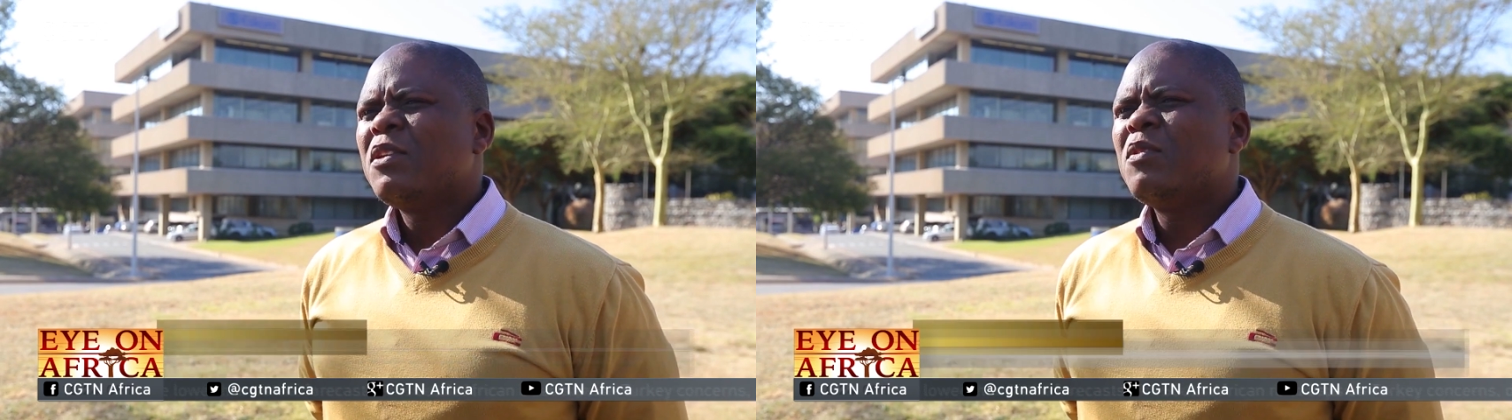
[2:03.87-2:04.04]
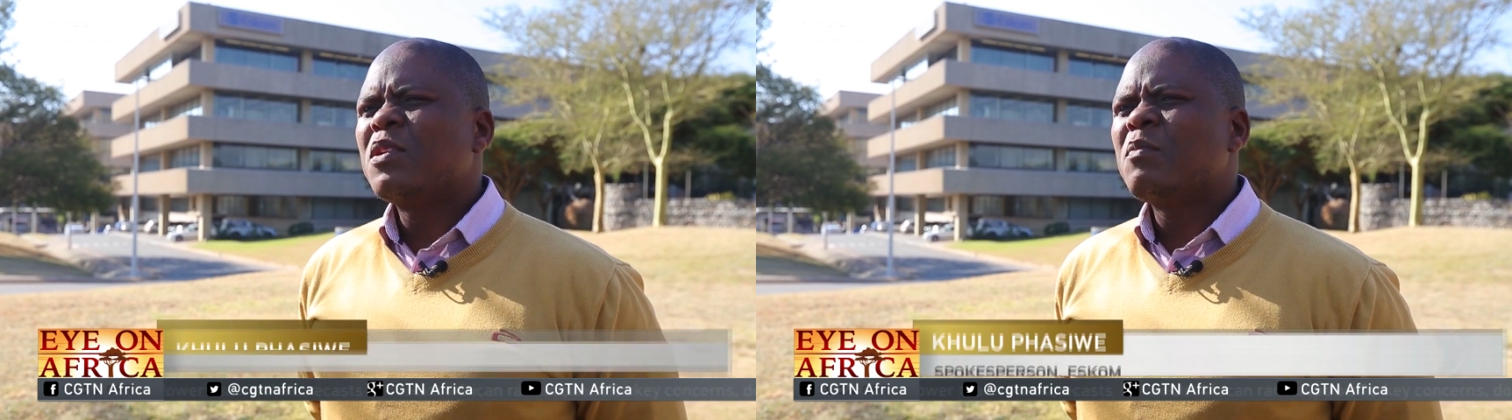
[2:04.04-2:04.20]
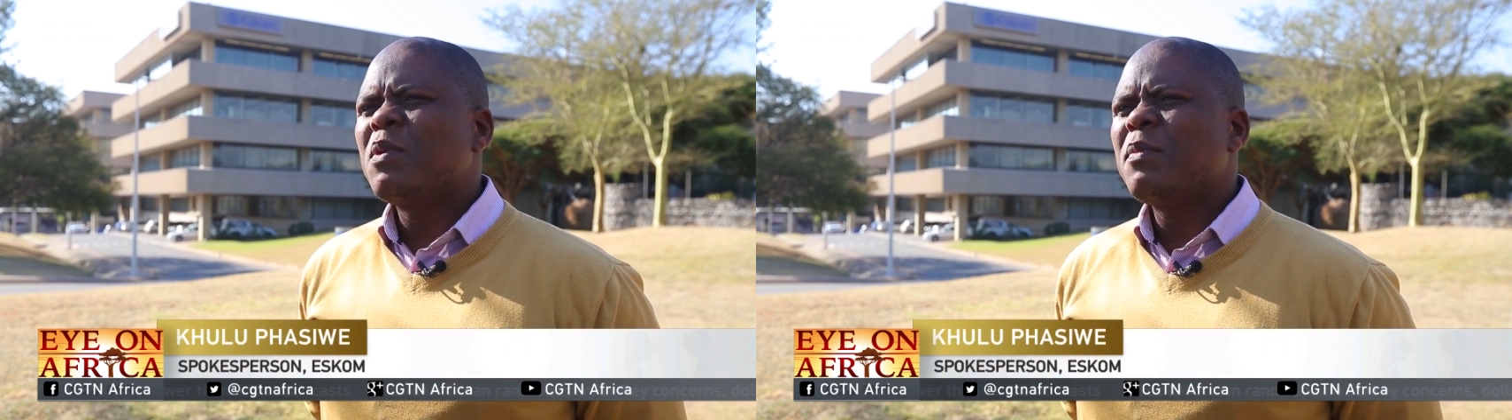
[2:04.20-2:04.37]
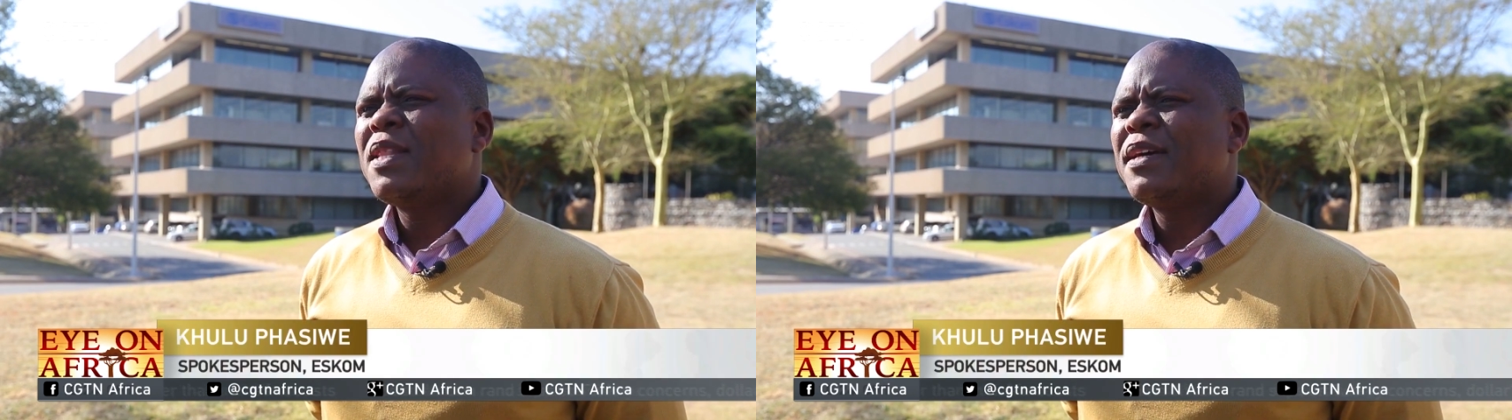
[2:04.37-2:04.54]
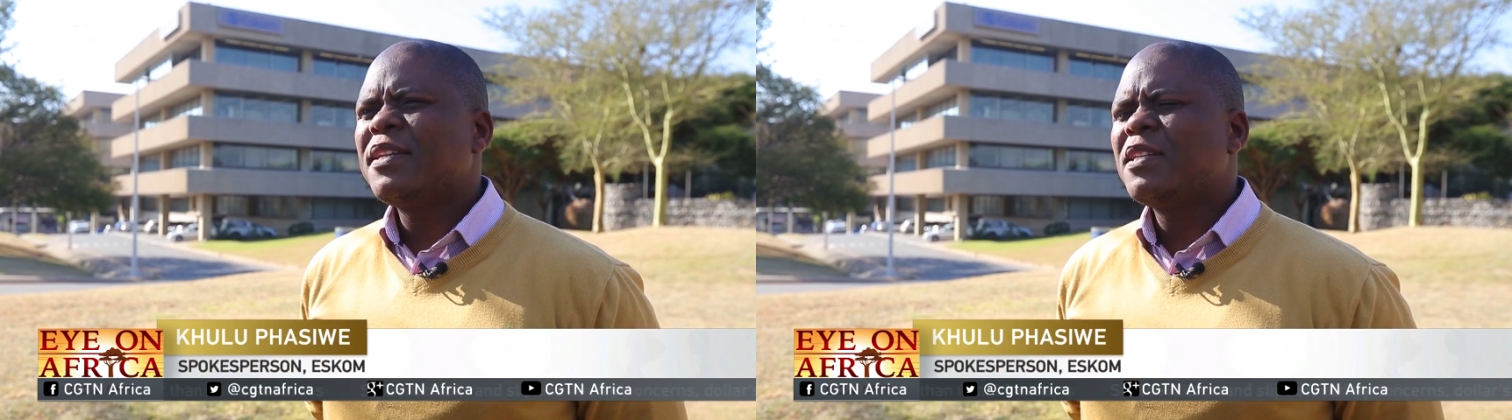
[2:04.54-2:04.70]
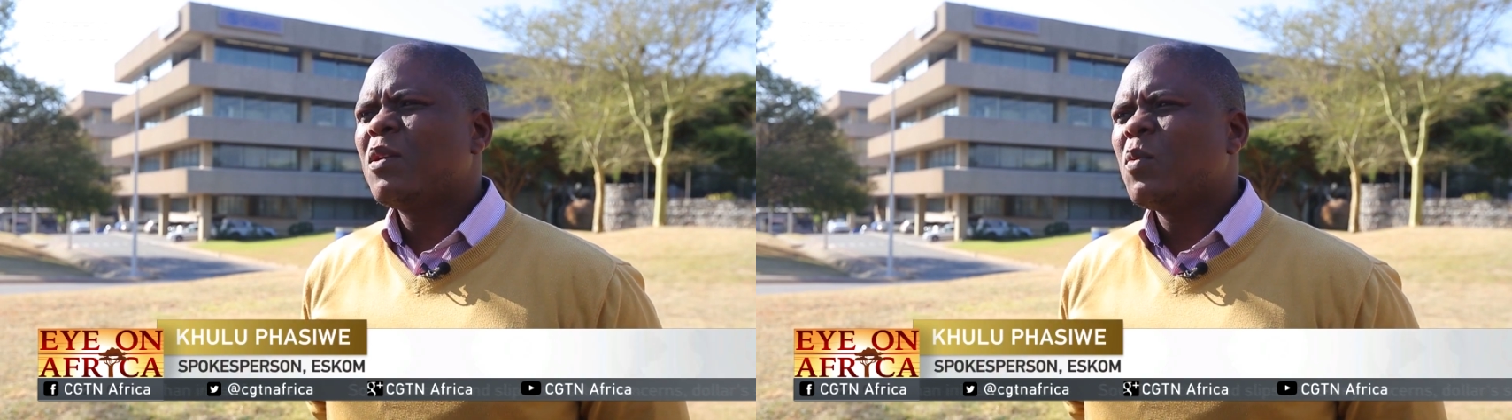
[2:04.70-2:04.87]
You'll remember
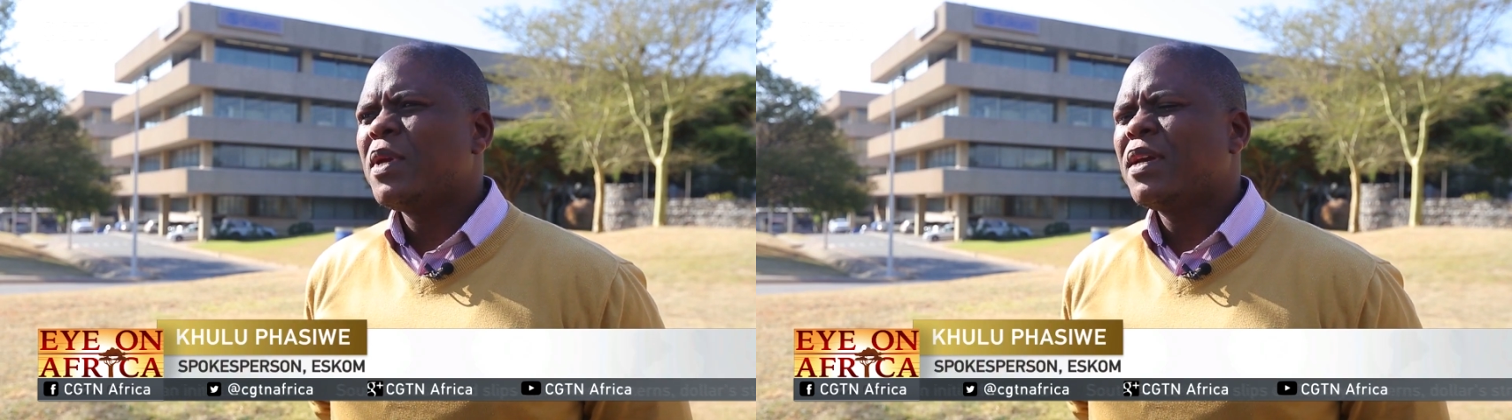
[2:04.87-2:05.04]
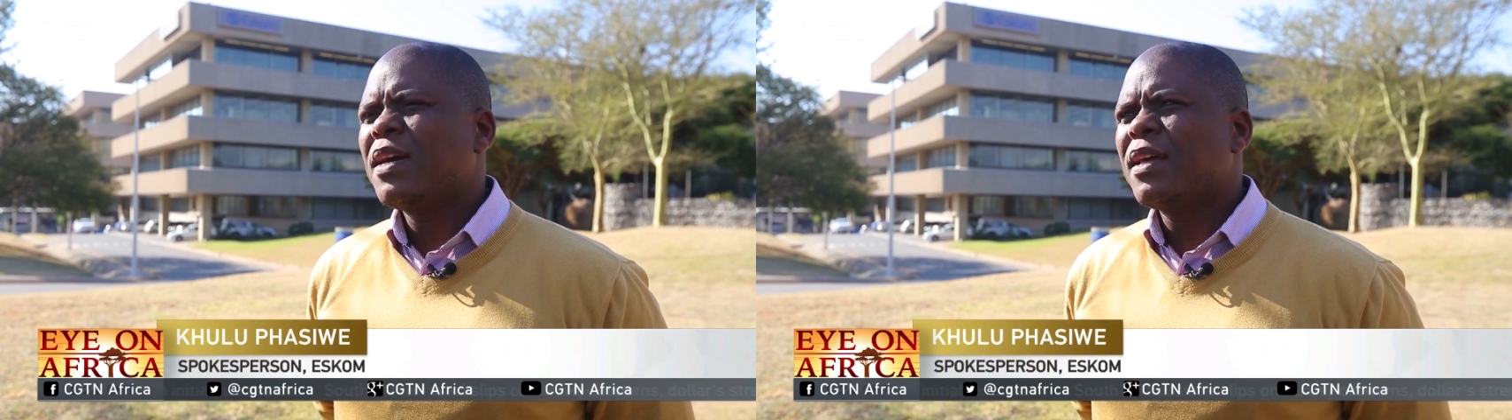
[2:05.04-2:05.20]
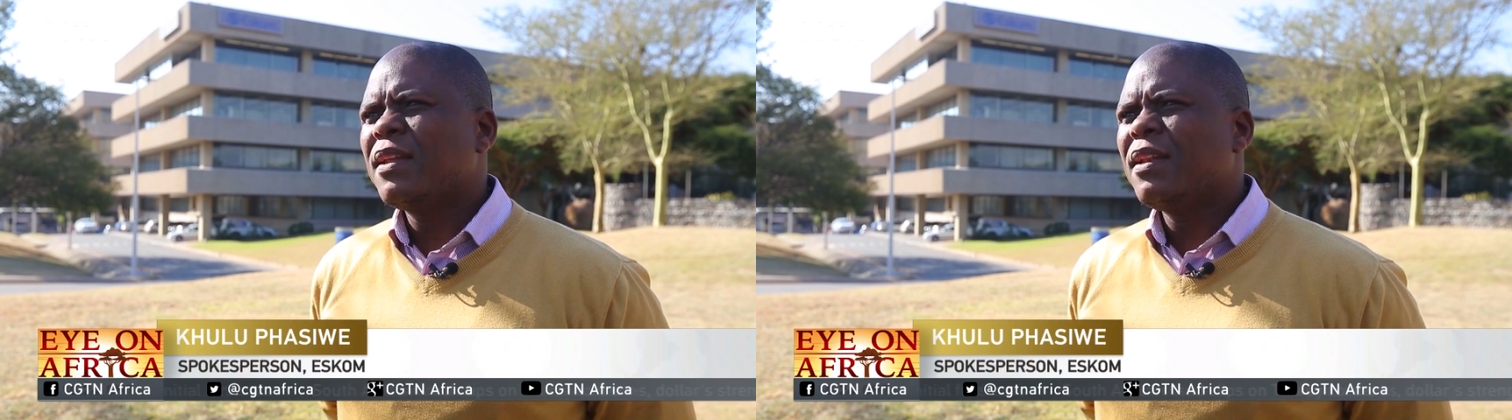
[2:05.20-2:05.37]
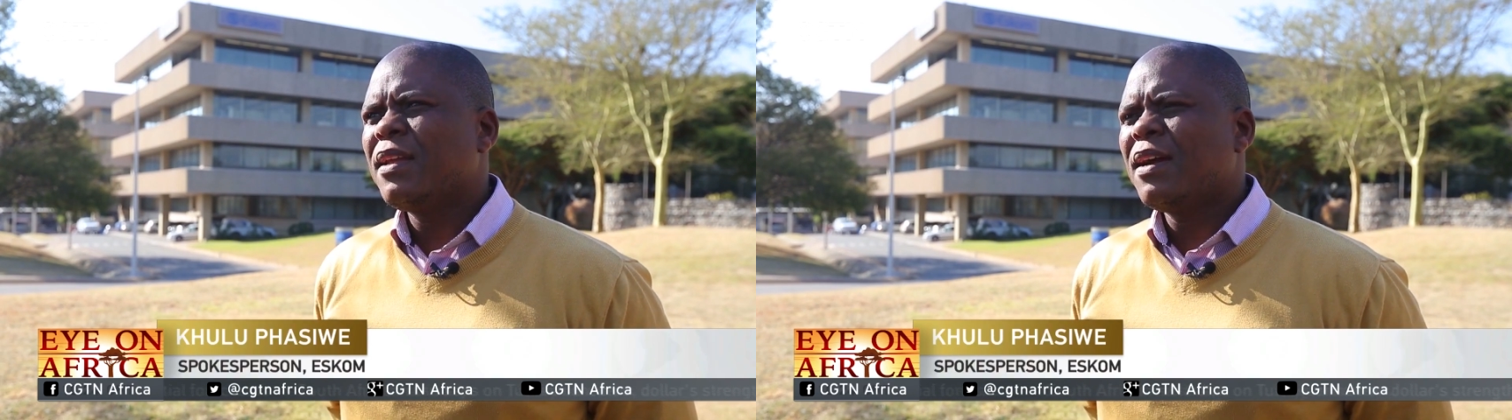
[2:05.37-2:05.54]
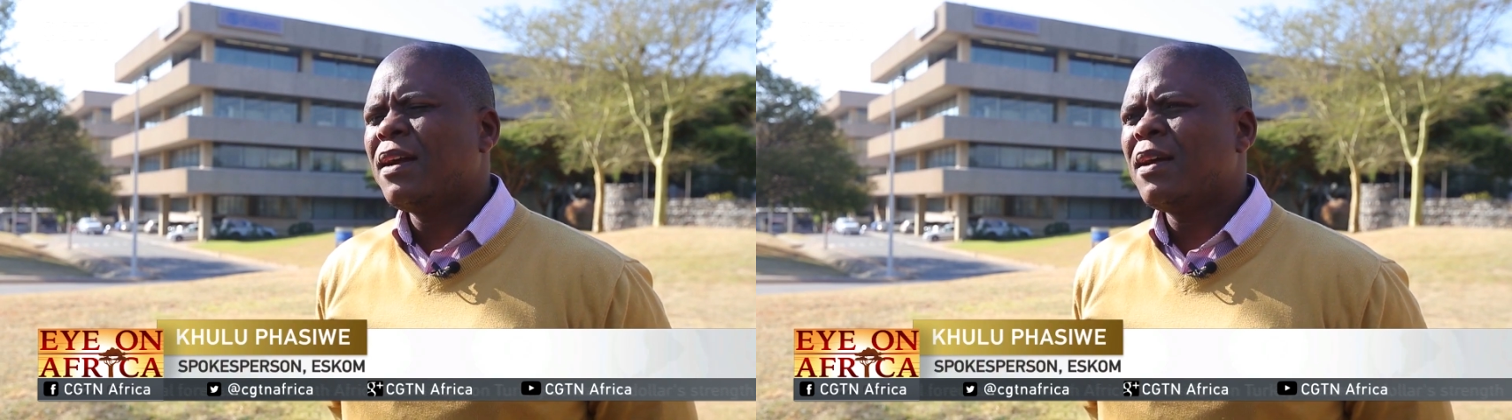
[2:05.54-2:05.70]
that uh, we currently